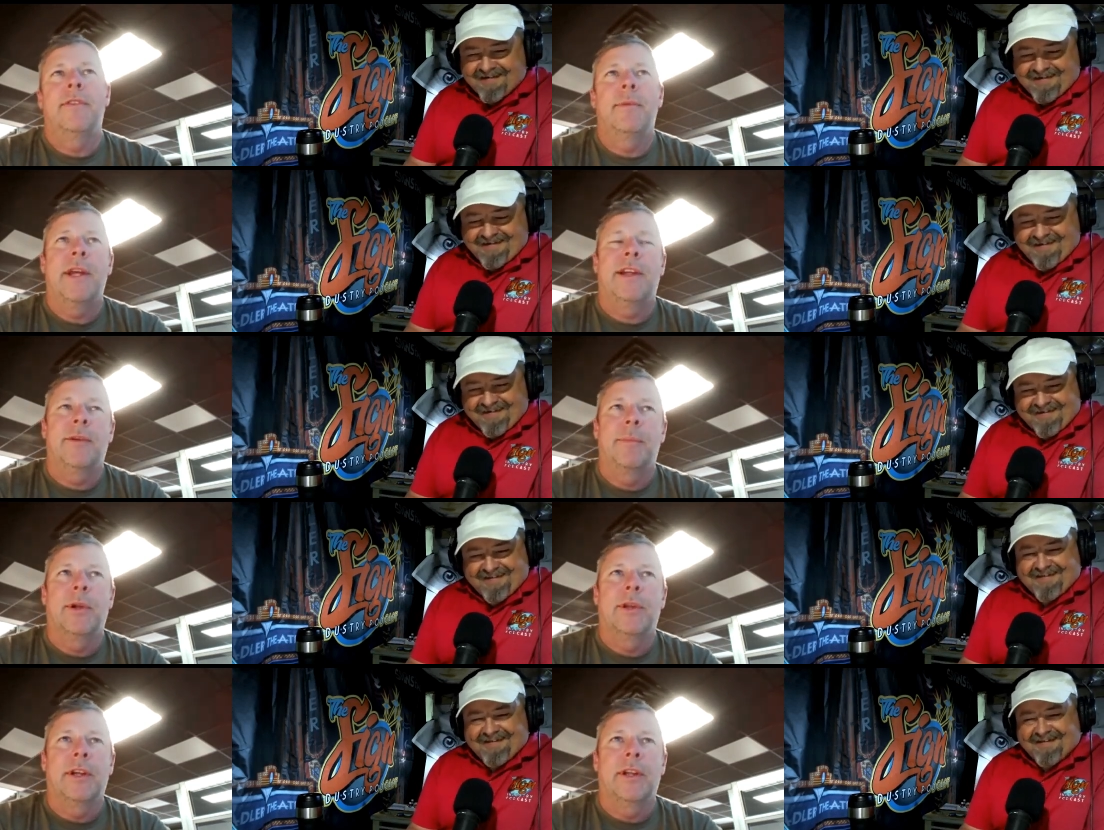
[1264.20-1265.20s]
Speaker 1: If
Speaker 2: you make your
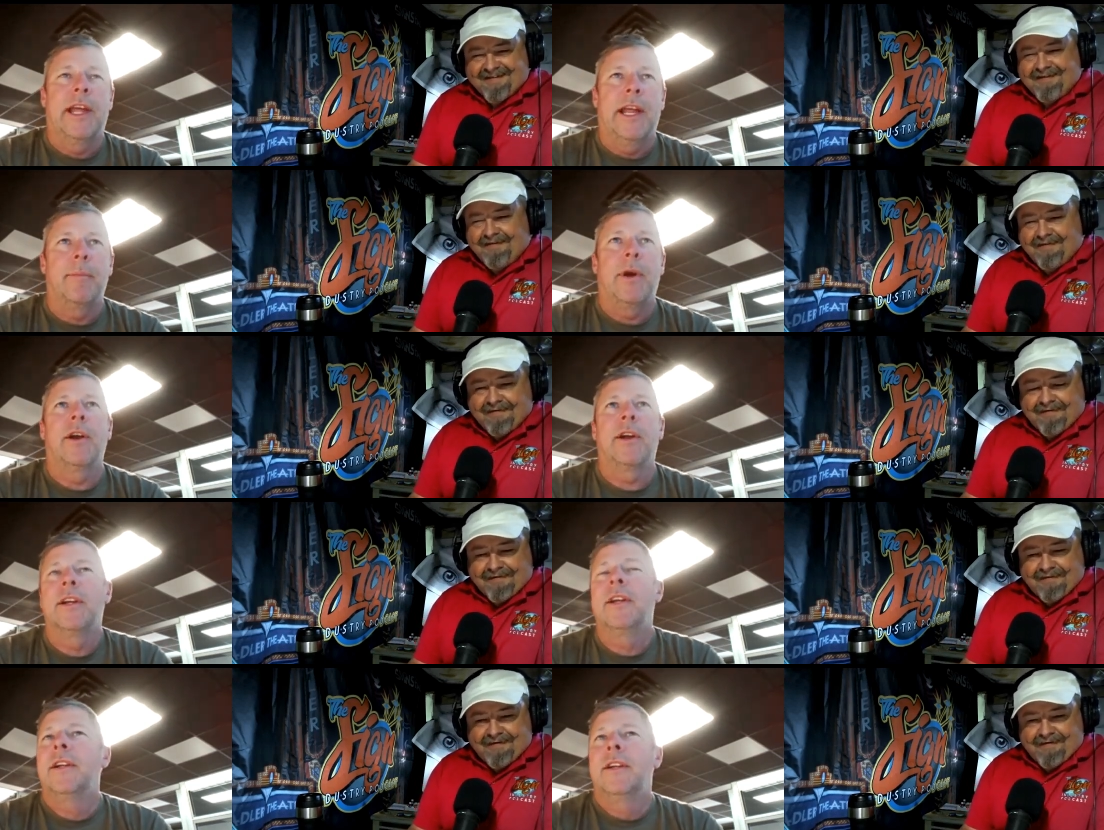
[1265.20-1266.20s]
building a landmark,
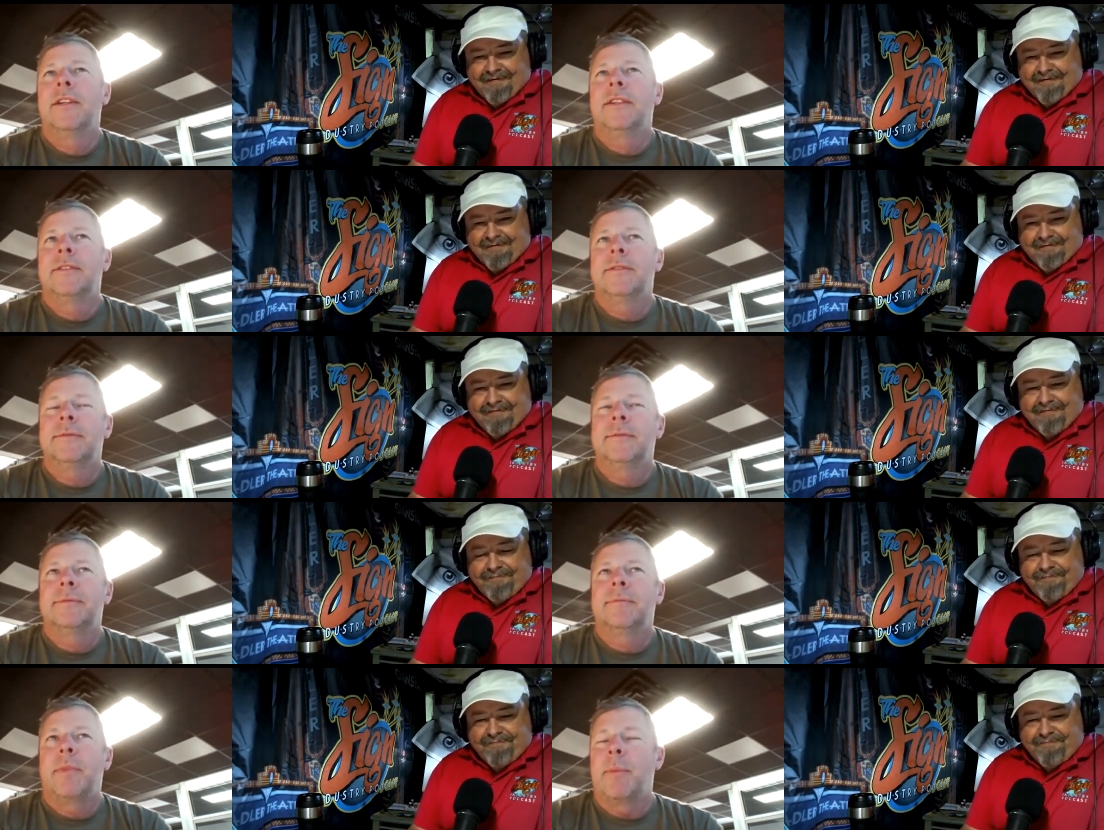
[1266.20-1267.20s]

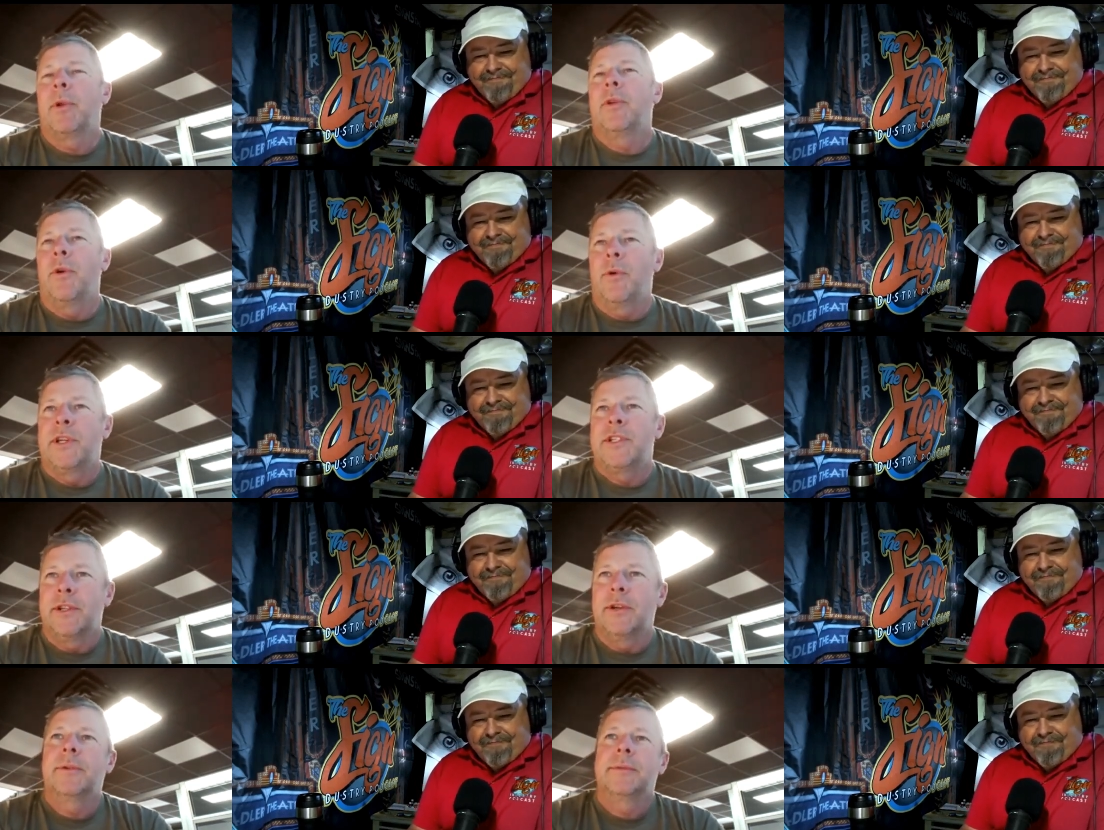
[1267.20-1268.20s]
people know what you
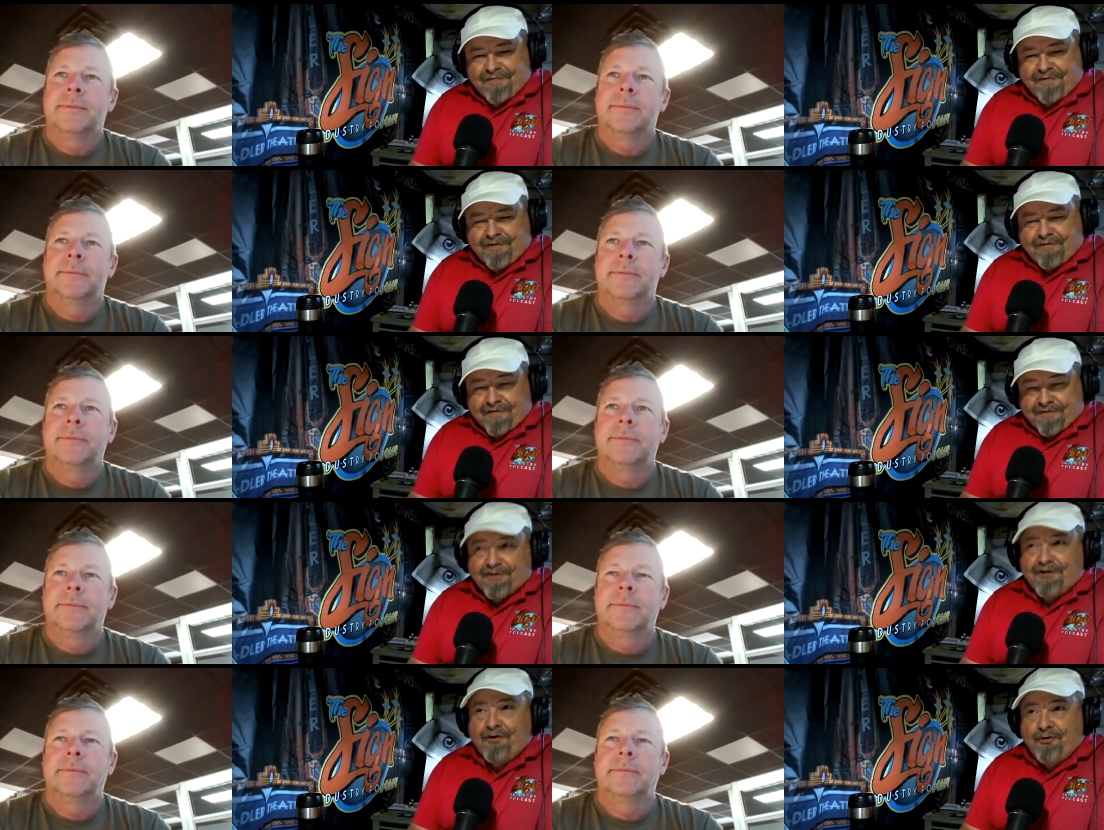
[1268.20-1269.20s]
do.
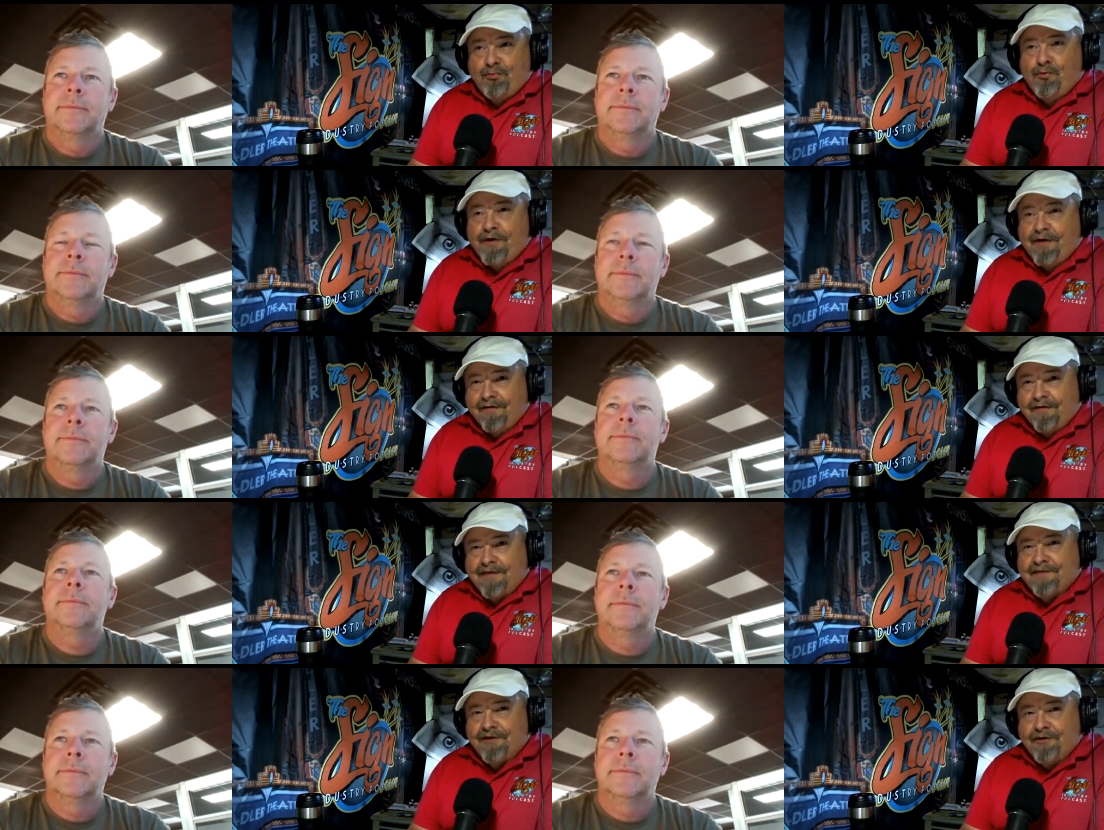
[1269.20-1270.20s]
Speaker 1: It's a good point.
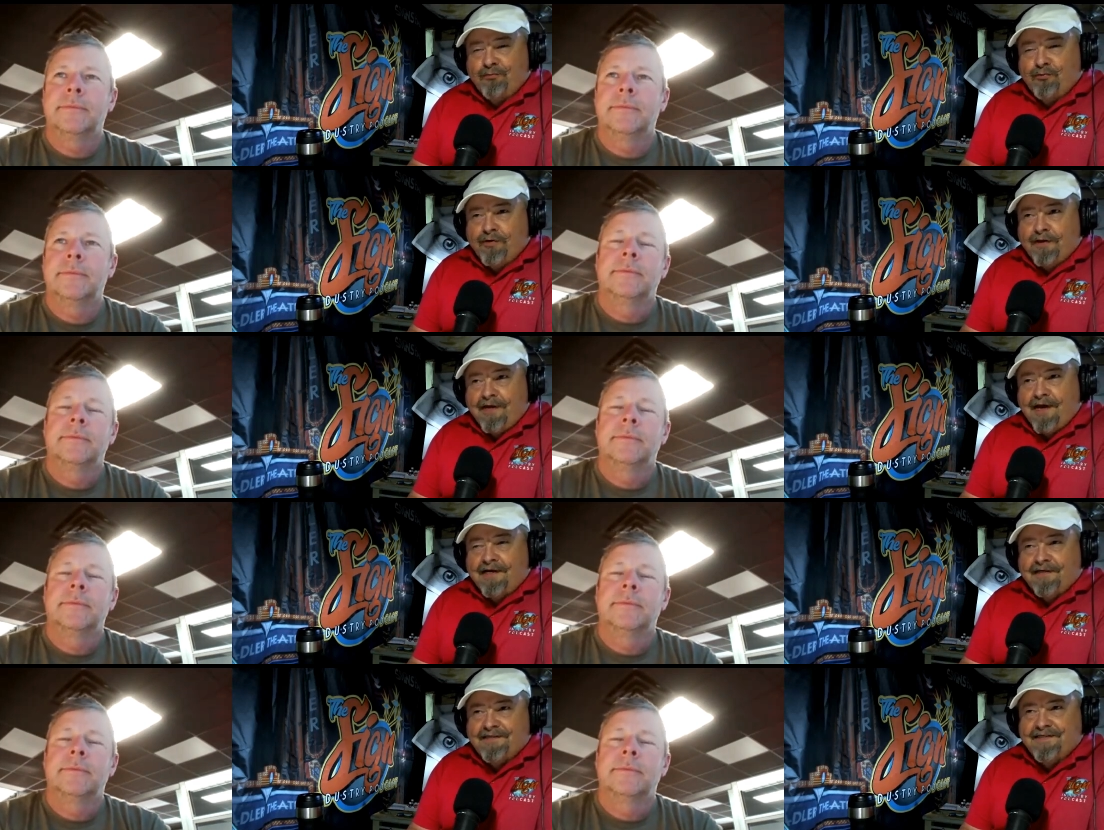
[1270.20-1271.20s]
That's a good point. Yeah,
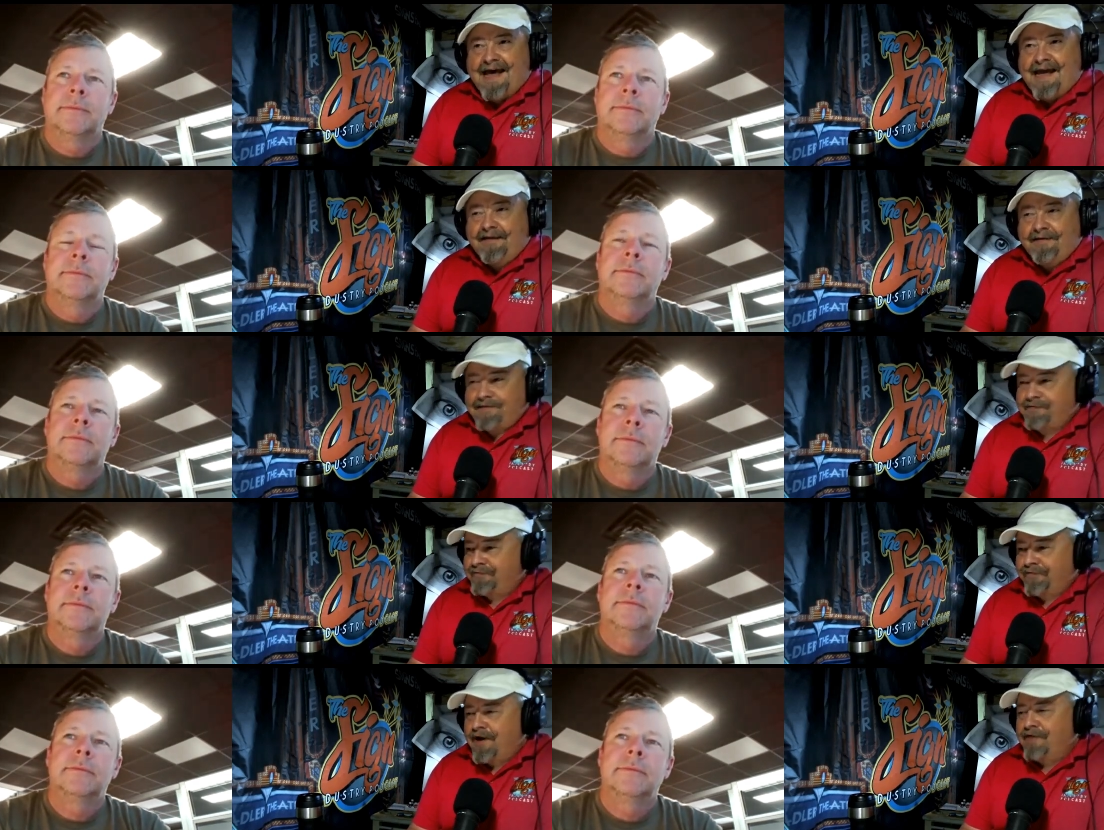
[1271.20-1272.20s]
because signs
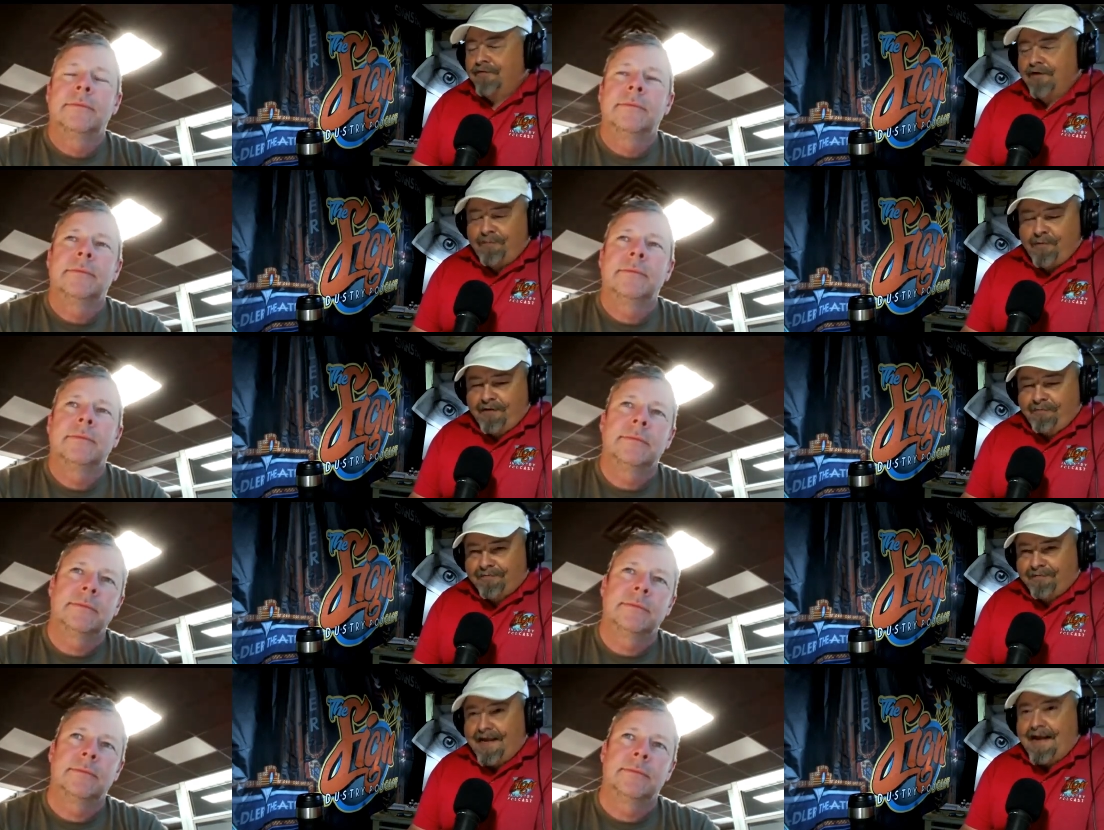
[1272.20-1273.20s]
forever have been
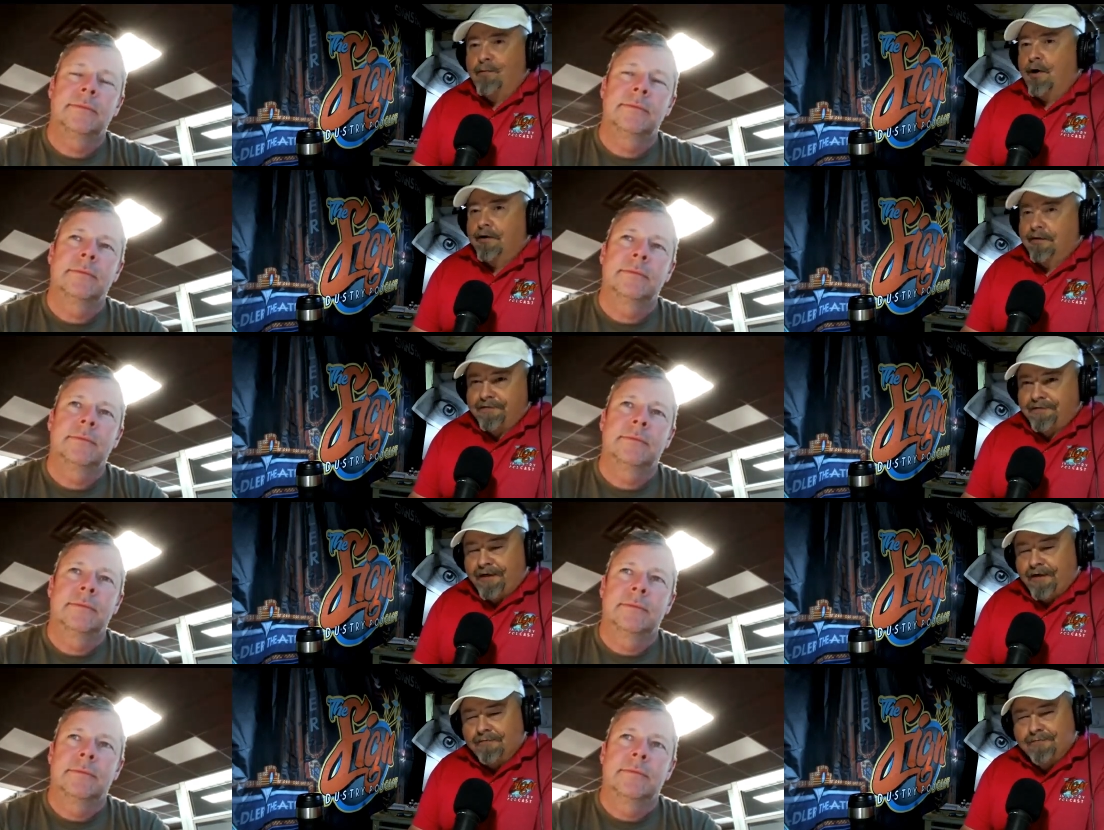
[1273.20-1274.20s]
landmarks. You
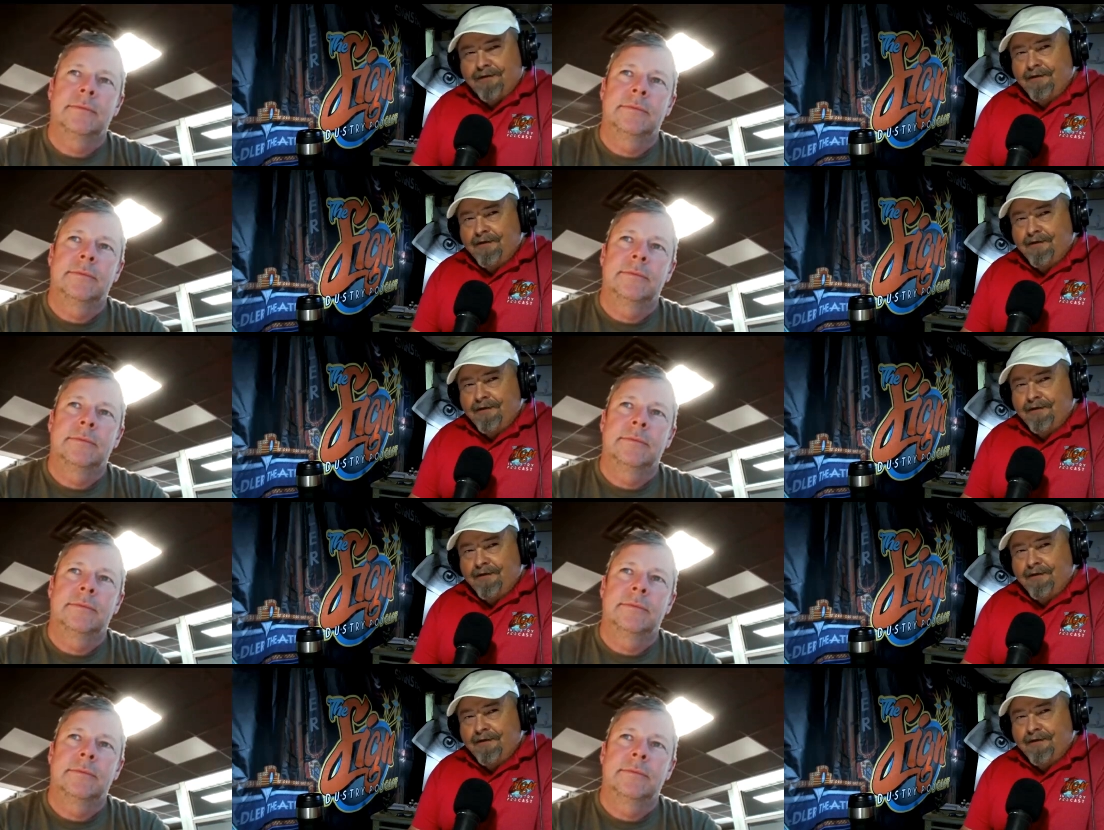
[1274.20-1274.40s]
know,